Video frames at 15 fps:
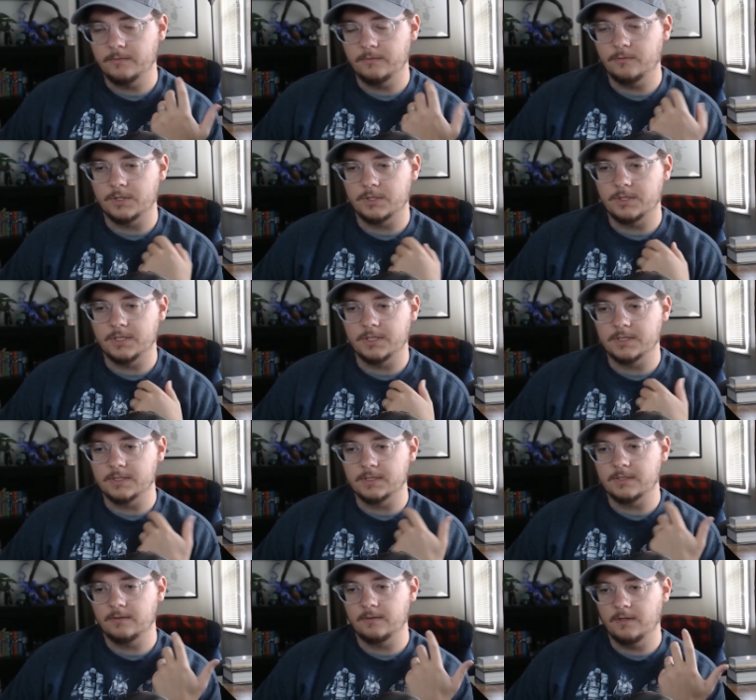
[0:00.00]
which
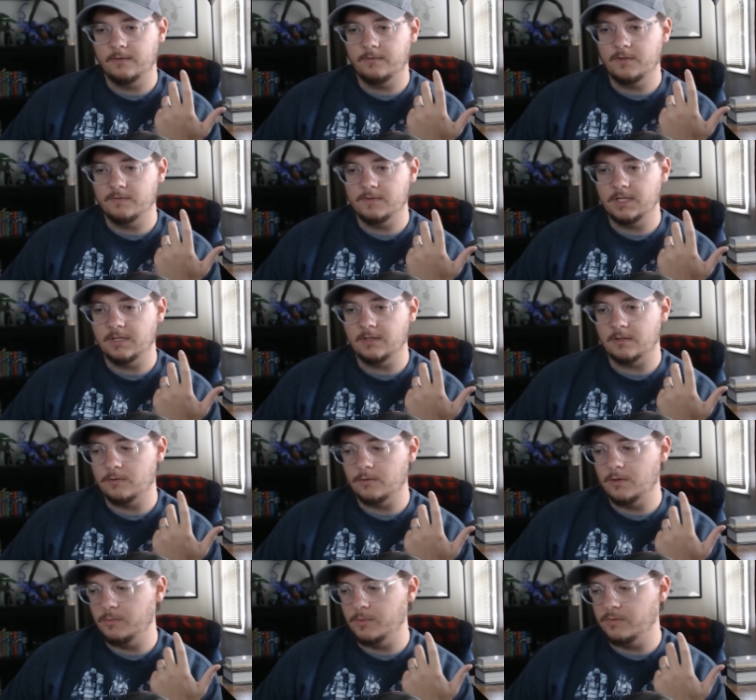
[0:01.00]
is, if you've seen the
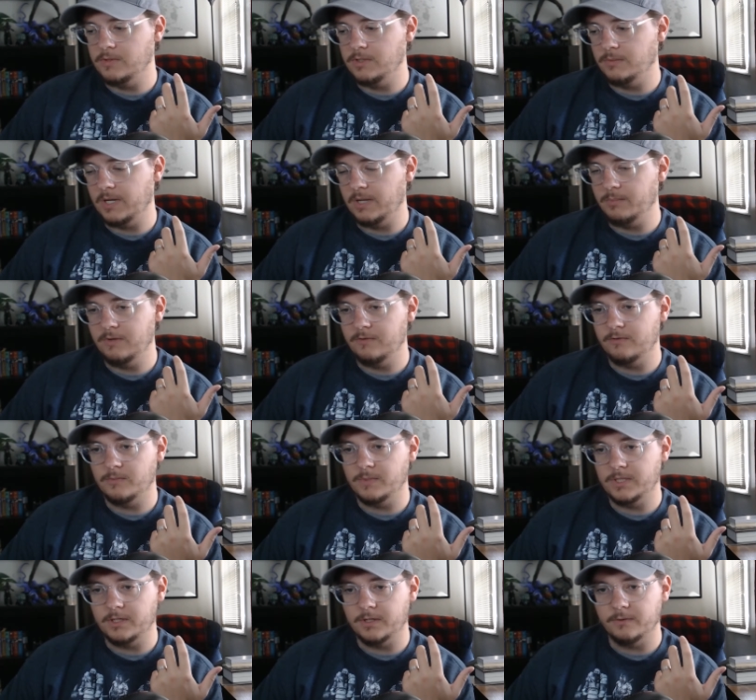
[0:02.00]
Thor movies, you might be
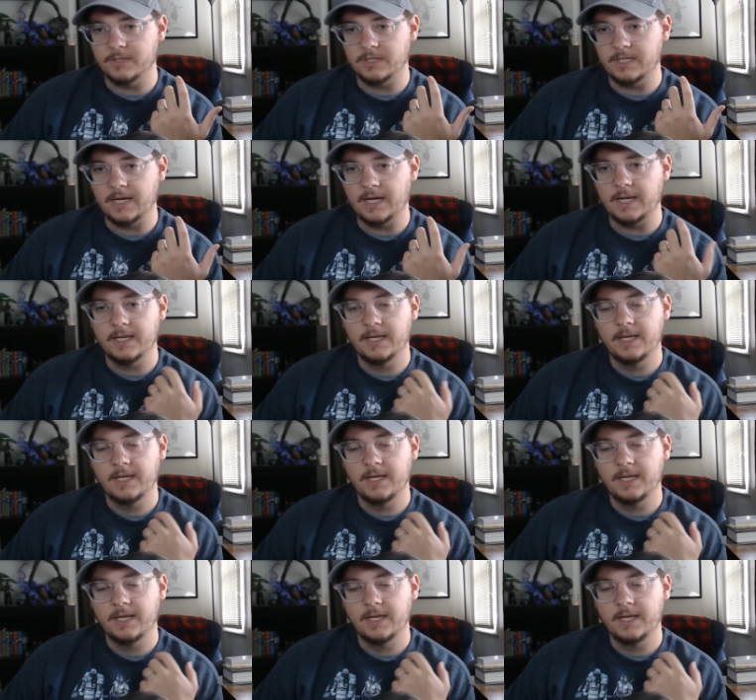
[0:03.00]
familiar with that.